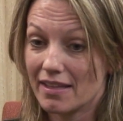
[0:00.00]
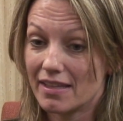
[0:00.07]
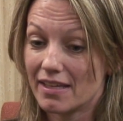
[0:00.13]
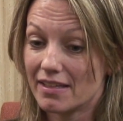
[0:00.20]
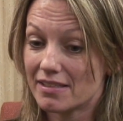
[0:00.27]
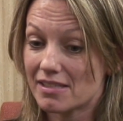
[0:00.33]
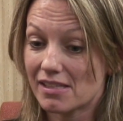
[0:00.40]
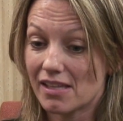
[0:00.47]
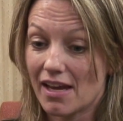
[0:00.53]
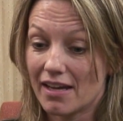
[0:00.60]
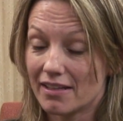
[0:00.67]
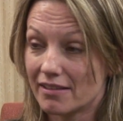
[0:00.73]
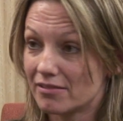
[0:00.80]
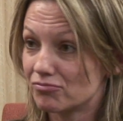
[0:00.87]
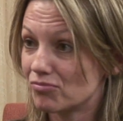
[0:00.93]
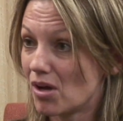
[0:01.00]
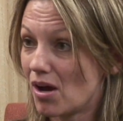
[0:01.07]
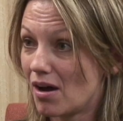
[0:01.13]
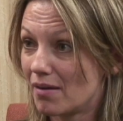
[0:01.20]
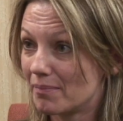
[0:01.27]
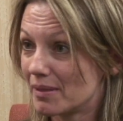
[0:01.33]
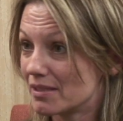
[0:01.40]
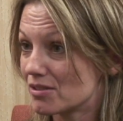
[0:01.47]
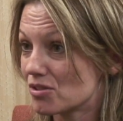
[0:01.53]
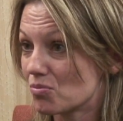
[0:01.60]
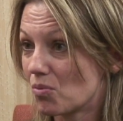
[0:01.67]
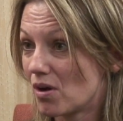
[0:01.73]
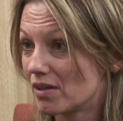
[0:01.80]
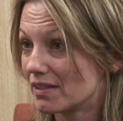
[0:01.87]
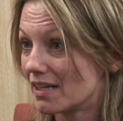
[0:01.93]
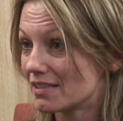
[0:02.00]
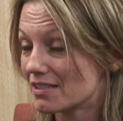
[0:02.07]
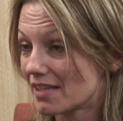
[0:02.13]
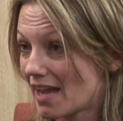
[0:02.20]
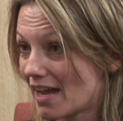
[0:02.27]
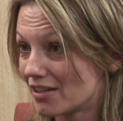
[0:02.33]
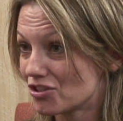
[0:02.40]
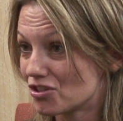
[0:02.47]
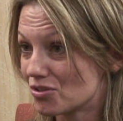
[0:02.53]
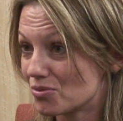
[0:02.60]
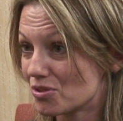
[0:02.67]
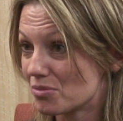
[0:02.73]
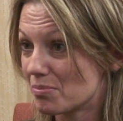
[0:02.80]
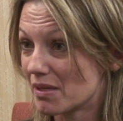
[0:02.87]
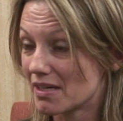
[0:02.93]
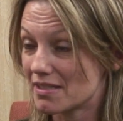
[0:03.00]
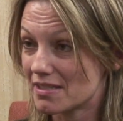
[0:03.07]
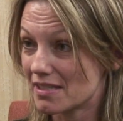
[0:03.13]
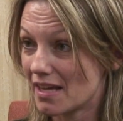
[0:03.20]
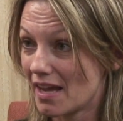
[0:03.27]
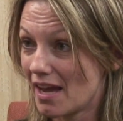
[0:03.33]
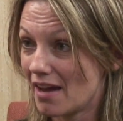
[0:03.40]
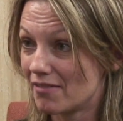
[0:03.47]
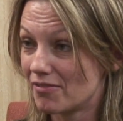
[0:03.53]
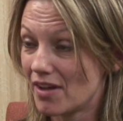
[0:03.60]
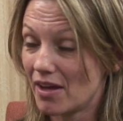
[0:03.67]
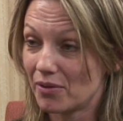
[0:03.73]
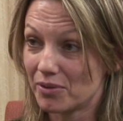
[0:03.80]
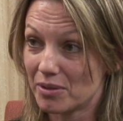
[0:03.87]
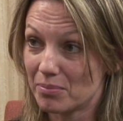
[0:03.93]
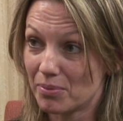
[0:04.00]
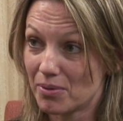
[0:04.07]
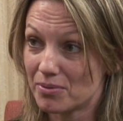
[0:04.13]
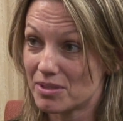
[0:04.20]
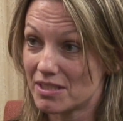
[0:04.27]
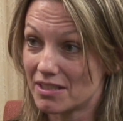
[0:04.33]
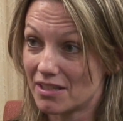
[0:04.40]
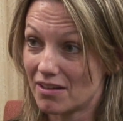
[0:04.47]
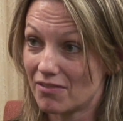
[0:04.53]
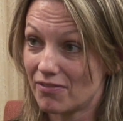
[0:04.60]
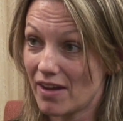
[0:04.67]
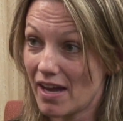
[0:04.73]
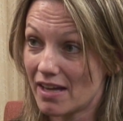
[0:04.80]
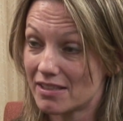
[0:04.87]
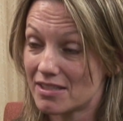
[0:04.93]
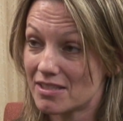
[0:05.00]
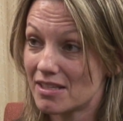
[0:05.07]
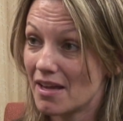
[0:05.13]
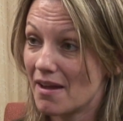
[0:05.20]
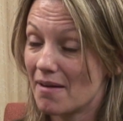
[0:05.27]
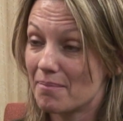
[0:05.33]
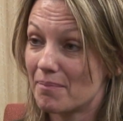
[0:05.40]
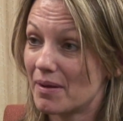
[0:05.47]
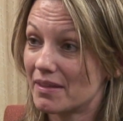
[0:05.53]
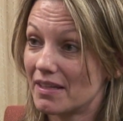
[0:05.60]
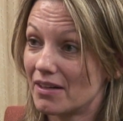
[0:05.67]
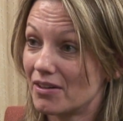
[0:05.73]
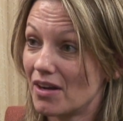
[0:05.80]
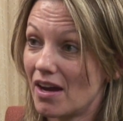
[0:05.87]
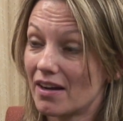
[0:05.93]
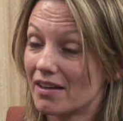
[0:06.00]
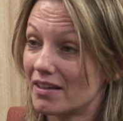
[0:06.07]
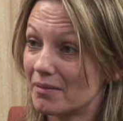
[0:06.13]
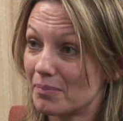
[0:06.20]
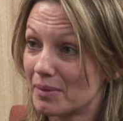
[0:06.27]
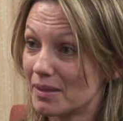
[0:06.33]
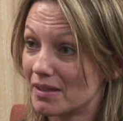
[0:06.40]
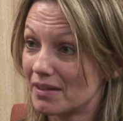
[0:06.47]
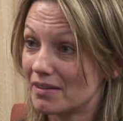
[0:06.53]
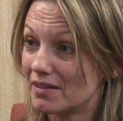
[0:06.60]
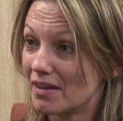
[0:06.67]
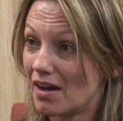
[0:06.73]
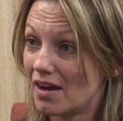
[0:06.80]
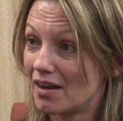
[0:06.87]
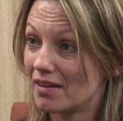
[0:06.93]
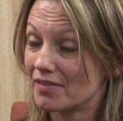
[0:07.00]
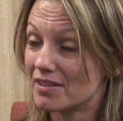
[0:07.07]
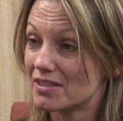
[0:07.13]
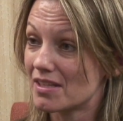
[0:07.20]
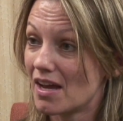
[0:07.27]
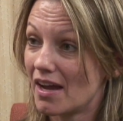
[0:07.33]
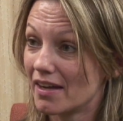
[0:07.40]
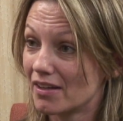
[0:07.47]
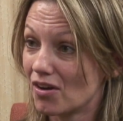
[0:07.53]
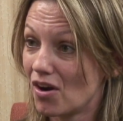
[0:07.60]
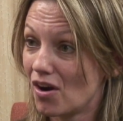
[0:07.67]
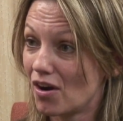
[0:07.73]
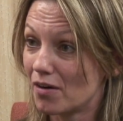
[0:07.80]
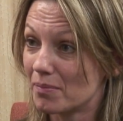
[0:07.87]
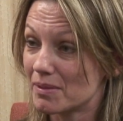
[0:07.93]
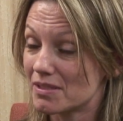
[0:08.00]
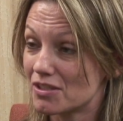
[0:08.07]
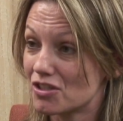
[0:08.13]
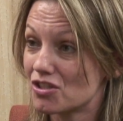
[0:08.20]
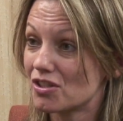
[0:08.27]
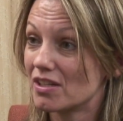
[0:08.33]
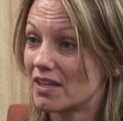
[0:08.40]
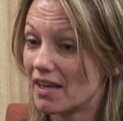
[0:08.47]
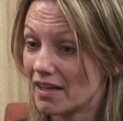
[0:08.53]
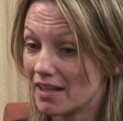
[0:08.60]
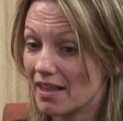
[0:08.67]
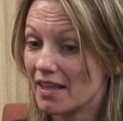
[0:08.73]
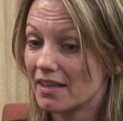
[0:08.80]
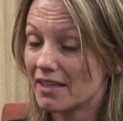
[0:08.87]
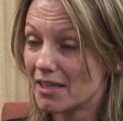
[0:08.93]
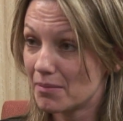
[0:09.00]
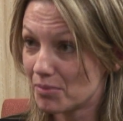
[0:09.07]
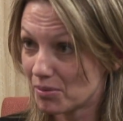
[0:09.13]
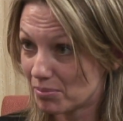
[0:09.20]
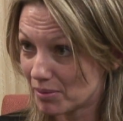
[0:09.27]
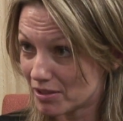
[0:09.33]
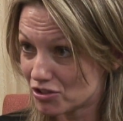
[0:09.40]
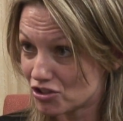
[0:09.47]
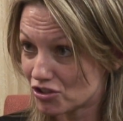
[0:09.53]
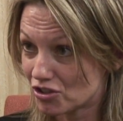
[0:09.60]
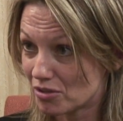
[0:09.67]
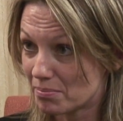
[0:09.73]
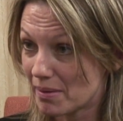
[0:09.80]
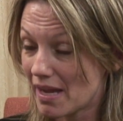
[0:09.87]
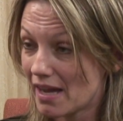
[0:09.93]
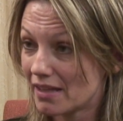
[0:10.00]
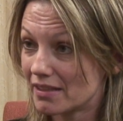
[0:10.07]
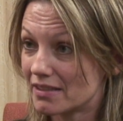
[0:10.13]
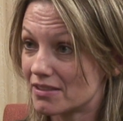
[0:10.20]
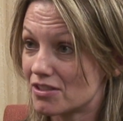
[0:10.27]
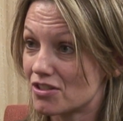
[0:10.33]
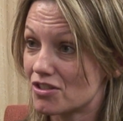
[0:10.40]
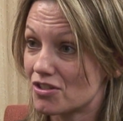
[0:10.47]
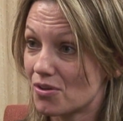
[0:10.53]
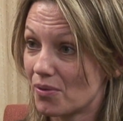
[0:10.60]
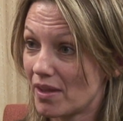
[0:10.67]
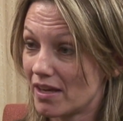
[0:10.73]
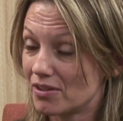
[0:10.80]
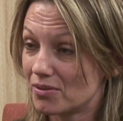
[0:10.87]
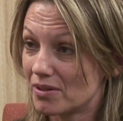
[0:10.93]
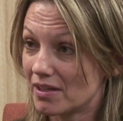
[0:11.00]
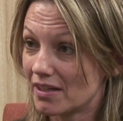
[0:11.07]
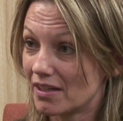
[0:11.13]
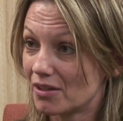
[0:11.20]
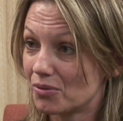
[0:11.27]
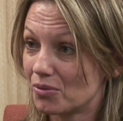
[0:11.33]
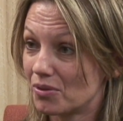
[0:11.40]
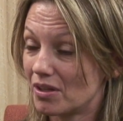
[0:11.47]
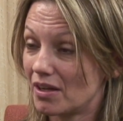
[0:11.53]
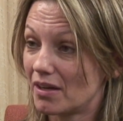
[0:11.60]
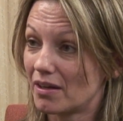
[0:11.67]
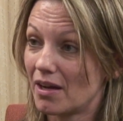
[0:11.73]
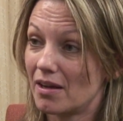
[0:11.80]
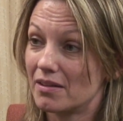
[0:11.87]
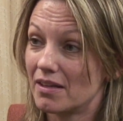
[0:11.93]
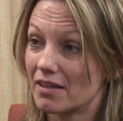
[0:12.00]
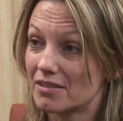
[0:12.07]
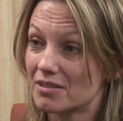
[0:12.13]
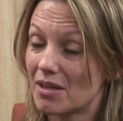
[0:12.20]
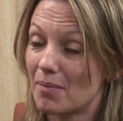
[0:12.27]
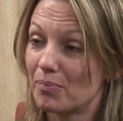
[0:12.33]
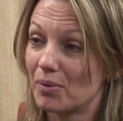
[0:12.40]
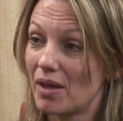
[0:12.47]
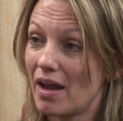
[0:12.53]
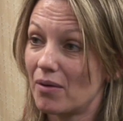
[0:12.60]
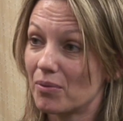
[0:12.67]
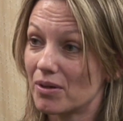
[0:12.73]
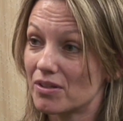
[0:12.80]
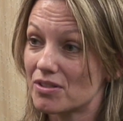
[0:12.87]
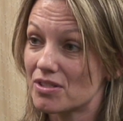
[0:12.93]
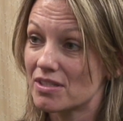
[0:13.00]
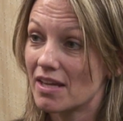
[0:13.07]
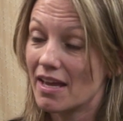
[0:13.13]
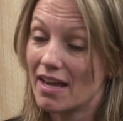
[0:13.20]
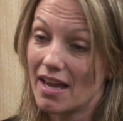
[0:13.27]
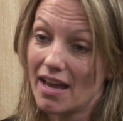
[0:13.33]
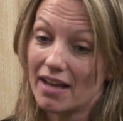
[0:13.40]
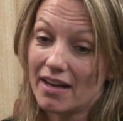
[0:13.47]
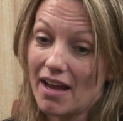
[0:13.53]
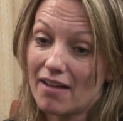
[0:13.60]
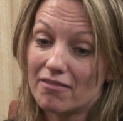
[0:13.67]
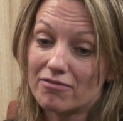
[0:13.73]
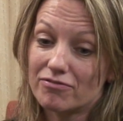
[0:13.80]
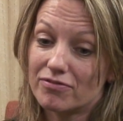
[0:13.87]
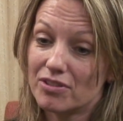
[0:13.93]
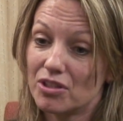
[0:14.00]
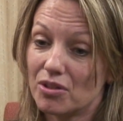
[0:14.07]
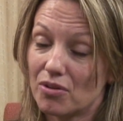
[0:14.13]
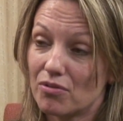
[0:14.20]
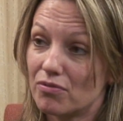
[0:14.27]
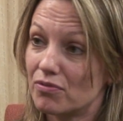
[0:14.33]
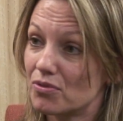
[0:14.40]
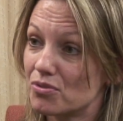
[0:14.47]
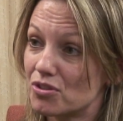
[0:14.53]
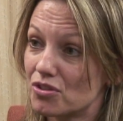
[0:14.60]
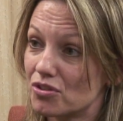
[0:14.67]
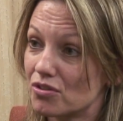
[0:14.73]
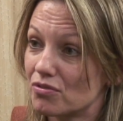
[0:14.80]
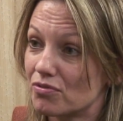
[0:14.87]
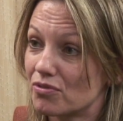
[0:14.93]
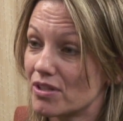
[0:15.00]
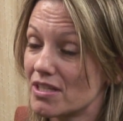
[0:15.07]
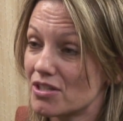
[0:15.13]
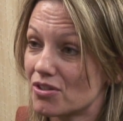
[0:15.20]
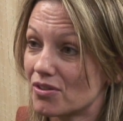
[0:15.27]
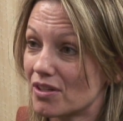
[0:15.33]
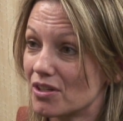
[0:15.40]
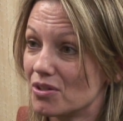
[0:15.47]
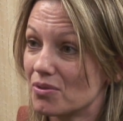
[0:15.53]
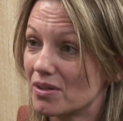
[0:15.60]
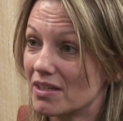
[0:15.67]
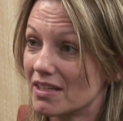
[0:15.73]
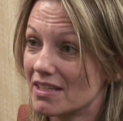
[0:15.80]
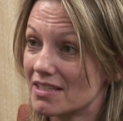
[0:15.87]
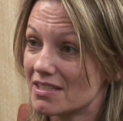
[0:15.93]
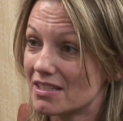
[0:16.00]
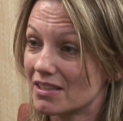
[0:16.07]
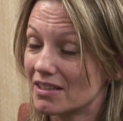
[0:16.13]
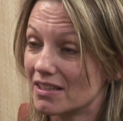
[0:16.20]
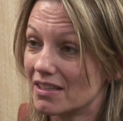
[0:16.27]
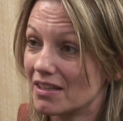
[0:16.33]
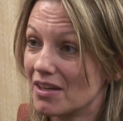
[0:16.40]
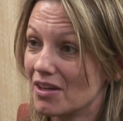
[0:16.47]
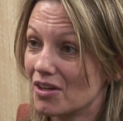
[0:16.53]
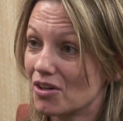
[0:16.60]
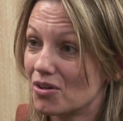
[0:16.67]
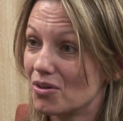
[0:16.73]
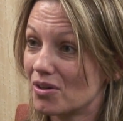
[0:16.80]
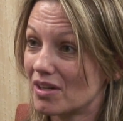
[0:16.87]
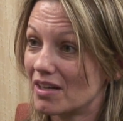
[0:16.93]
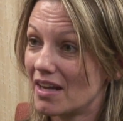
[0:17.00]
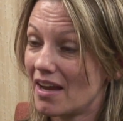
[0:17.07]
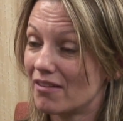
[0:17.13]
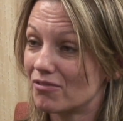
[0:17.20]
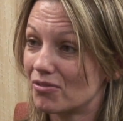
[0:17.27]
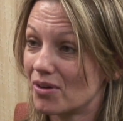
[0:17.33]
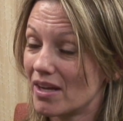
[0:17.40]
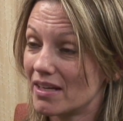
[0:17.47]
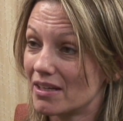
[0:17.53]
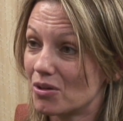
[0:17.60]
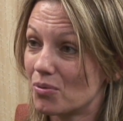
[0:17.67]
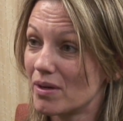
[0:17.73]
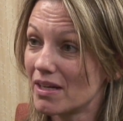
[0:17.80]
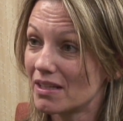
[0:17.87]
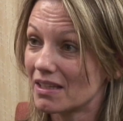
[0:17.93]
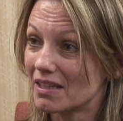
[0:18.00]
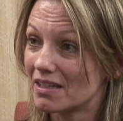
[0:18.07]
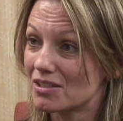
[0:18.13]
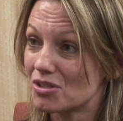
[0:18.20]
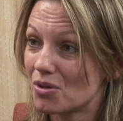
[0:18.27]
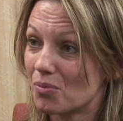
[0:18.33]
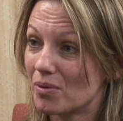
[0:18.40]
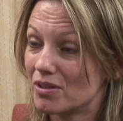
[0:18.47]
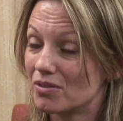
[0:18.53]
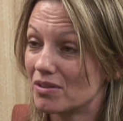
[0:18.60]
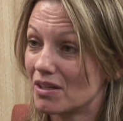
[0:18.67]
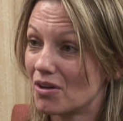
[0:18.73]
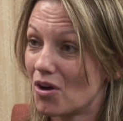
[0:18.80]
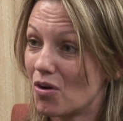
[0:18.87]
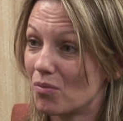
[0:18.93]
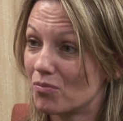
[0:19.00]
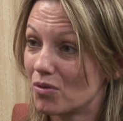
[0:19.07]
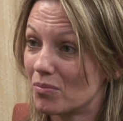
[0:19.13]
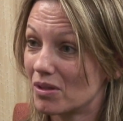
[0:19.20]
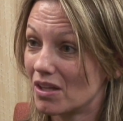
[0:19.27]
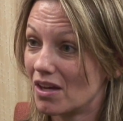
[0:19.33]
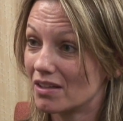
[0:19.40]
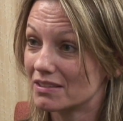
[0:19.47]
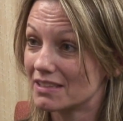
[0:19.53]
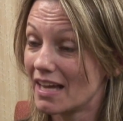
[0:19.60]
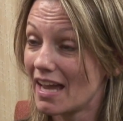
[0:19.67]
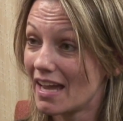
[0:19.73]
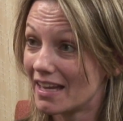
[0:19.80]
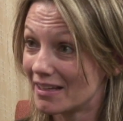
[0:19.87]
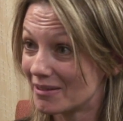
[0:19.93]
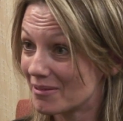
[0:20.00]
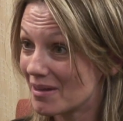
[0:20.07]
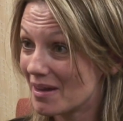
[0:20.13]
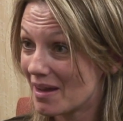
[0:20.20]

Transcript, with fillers: Things like almonds, walnuts, cashews because they have healthy protein and fats, but they're not going to be uh, this high carb. It's just going to keep your blood sugar balanced so that you can get through the next couple hours and have, you know, foods in your freezer that you can easily cook and have ready quickly so when you get home from a long day,